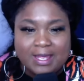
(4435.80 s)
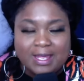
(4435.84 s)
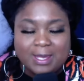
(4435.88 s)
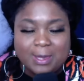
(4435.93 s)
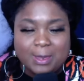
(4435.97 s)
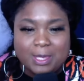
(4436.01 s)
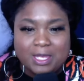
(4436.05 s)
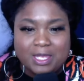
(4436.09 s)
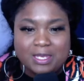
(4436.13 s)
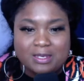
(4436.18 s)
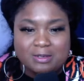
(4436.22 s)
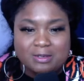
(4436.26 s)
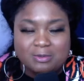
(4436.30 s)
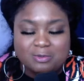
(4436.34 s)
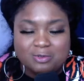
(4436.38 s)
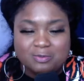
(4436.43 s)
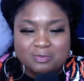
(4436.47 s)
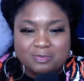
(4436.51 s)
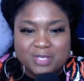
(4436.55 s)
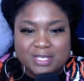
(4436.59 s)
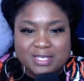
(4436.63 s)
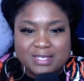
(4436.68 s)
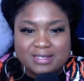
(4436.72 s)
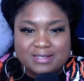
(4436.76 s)
and then it
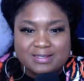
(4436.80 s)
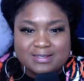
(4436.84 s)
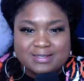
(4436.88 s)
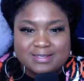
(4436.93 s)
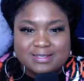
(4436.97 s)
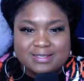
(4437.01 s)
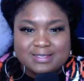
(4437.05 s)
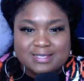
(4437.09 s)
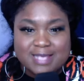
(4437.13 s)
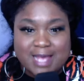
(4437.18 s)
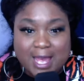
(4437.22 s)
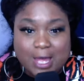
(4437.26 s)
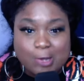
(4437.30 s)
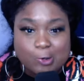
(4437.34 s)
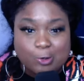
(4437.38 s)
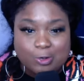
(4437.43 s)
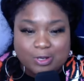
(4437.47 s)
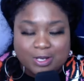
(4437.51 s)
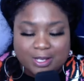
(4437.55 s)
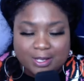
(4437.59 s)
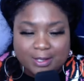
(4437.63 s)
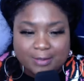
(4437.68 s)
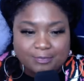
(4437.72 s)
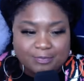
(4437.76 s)
will be
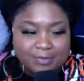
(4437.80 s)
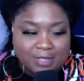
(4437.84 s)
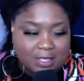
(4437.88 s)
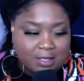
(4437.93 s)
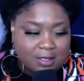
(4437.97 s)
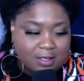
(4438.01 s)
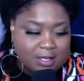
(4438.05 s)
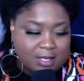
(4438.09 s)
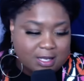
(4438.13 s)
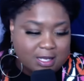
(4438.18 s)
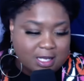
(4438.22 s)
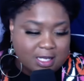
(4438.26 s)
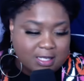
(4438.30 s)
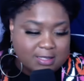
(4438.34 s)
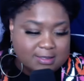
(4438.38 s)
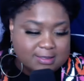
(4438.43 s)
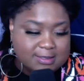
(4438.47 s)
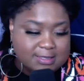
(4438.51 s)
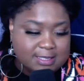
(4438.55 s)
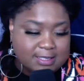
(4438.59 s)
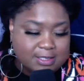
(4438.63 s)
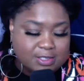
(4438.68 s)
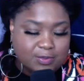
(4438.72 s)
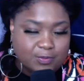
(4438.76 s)
Saturday, uh,
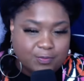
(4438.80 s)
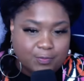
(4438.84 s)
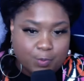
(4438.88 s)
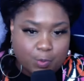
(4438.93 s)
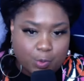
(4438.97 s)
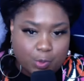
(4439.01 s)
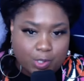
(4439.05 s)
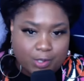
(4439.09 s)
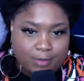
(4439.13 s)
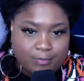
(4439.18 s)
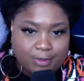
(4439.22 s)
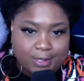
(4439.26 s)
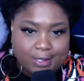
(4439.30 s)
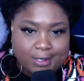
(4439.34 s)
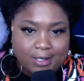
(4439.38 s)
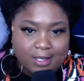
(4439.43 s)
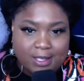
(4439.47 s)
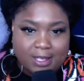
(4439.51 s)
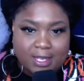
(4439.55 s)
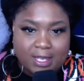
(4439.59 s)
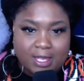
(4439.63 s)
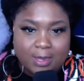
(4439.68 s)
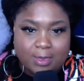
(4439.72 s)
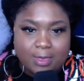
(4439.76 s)
ten to four
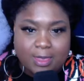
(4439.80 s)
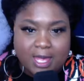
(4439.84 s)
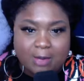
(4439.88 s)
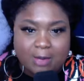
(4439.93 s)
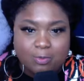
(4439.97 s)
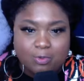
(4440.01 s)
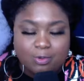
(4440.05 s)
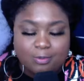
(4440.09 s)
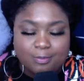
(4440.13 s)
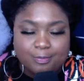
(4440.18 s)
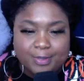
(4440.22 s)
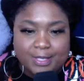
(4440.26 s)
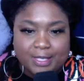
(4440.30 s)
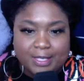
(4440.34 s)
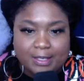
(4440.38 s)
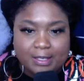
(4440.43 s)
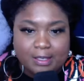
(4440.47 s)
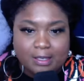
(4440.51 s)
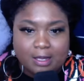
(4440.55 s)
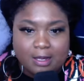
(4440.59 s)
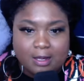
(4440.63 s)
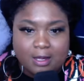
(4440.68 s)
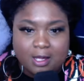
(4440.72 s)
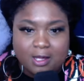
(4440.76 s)
and that will
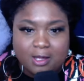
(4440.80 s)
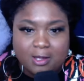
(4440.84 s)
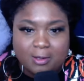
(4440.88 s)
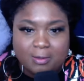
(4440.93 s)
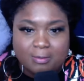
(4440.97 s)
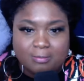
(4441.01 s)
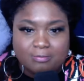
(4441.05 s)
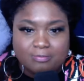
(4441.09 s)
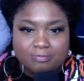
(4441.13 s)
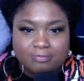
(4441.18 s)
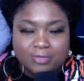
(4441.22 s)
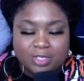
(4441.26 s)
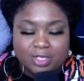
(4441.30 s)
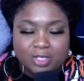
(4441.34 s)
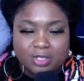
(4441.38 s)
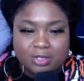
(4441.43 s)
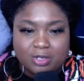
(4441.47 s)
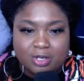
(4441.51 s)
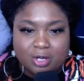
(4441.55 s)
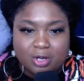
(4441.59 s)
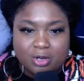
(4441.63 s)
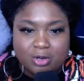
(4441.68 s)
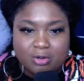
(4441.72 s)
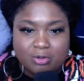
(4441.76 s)
be um,
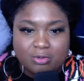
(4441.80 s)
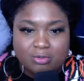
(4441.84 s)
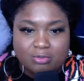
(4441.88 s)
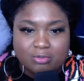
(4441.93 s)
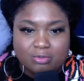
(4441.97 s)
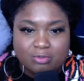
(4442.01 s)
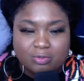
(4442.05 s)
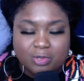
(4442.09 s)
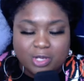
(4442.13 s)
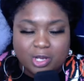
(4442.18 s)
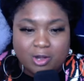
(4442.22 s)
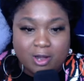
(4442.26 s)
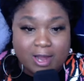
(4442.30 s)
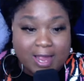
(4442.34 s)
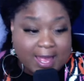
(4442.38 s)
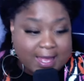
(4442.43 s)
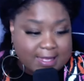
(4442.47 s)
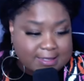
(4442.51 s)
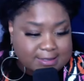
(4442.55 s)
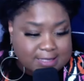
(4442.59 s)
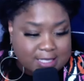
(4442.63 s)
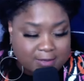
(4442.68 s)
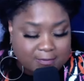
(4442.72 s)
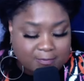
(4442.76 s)
you know we are
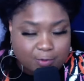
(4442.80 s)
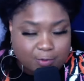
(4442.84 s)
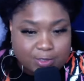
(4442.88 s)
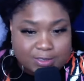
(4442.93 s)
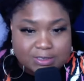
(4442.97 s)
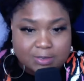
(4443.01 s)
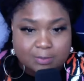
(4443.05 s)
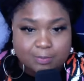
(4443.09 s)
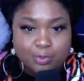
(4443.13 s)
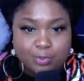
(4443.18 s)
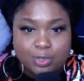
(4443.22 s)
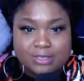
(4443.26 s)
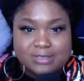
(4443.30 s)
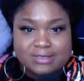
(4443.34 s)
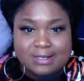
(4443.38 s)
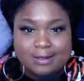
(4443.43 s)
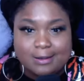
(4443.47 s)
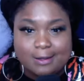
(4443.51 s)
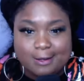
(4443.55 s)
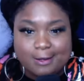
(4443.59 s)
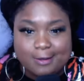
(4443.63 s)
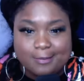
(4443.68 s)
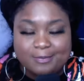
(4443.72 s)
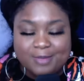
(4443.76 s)
asking for support
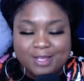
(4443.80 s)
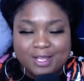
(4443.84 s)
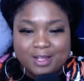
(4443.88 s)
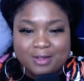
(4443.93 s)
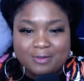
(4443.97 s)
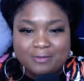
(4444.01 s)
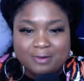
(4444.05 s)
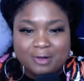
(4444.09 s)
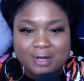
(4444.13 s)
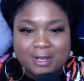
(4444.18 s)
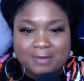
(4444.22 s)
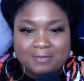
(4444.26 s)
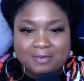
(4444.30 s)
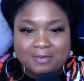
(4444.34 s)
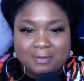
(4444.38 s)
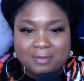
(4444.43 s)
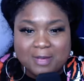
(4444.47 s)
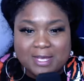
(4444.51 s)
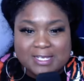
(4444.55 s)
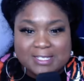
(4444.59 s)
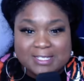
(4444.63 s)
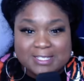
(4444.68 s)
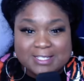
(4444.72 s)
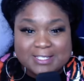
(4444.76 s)
to come for
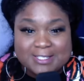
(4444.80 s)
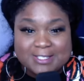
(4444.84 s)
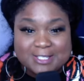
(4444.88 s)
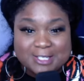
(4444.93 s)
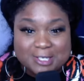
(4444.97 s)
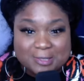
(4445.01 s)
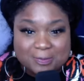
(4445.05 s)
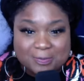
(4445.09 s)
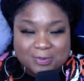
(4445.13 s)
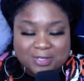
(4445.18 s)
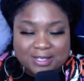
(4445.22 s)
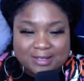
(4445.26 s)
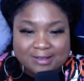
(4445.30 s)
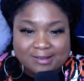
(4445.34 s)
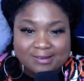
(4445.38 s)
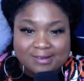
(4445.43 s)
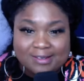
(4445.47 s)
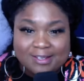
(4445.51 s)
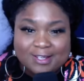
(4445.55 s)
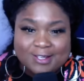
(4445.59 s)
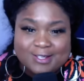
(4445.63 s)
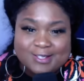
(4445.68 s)
everybody to chip in